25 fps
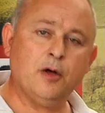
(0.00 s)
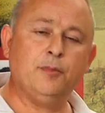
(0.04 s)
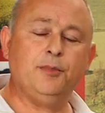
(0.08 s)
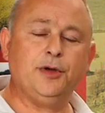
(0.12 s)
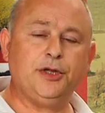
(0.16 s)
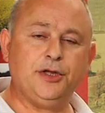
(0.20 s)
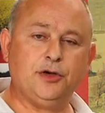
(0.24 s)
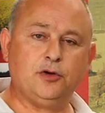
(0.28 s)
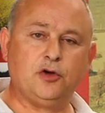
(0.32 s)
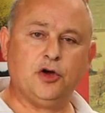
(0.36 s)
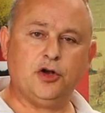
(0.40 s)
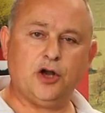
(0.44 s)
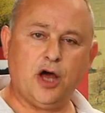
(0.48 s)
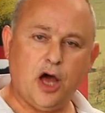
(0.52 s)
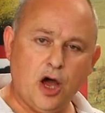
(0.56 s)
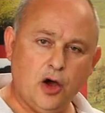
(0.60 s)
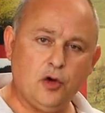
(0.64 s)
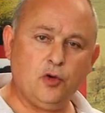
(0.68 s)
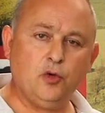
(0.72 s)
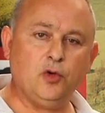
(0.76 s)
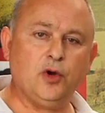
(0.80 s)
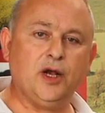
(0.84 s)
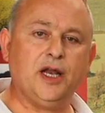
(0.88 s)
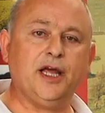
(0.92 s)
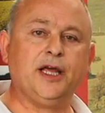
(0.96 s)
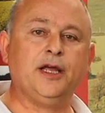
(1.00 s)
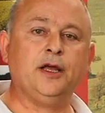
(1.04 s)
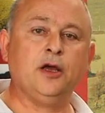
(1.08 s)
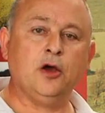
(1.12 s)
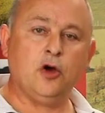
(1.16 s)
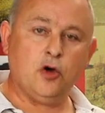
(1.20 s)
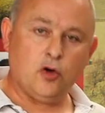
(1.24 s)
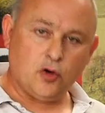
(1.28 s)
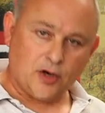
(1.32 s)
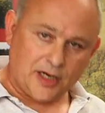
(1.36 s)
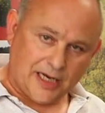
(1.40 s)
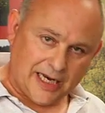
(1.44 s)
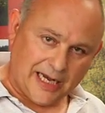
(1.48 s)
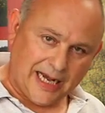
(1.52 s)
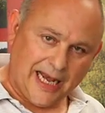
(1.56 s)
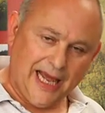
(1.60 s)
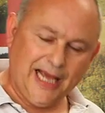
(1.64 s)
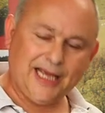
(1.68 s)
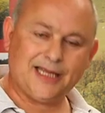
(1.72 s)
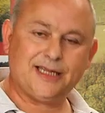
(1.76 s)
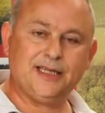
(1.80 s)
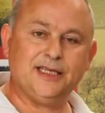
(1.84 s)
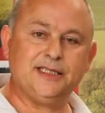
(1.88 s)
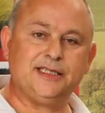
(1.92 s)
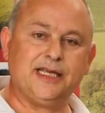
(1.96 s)
but you can only
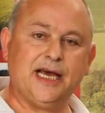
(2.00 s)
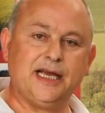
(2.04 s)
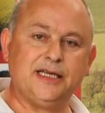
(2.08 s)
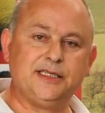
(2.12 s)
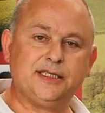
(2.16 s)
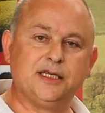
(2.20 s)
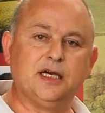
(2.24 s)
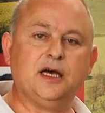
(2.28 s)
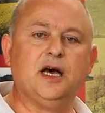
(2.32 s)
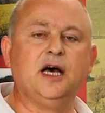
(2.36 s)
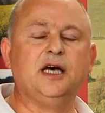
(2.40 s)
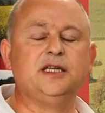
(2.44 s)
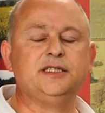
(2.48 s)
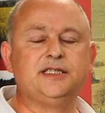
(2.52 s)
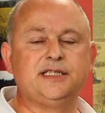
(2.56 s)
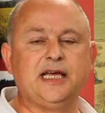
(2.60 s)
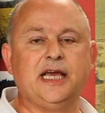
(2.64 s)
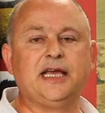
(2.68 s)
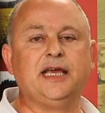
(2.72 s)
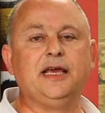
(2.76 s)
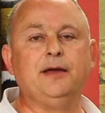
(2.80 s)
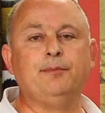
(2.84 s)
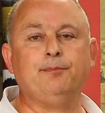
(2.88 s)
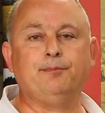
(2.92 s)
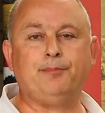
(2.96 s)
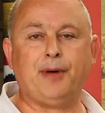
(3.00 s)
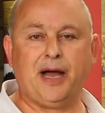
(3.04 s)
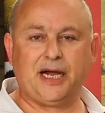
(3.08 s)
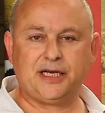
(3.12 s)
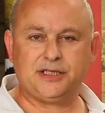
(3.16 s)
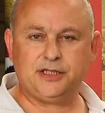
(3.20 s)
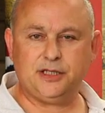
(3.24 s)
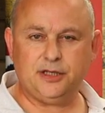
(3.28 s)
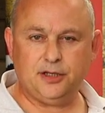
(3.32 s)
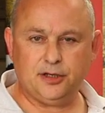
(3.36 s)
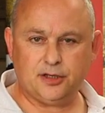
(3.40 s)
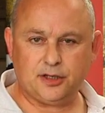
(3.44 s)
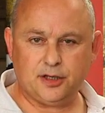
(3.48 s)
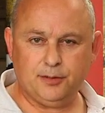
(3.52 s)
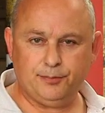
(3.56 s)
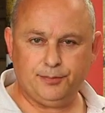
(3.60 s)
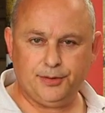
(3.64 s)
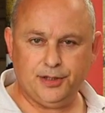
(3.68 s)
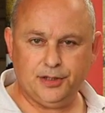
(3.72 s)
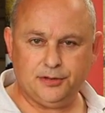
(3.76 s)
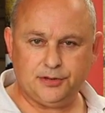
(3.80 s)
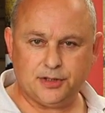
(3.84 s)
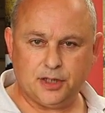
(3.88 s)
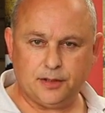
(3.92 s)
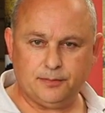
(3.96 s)
collect the data and take it back to your
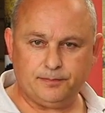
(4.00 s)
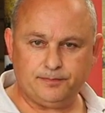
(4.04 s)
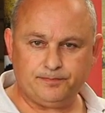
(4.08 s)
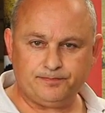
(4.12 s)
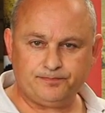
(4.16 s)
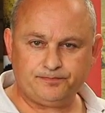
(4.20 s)
computer.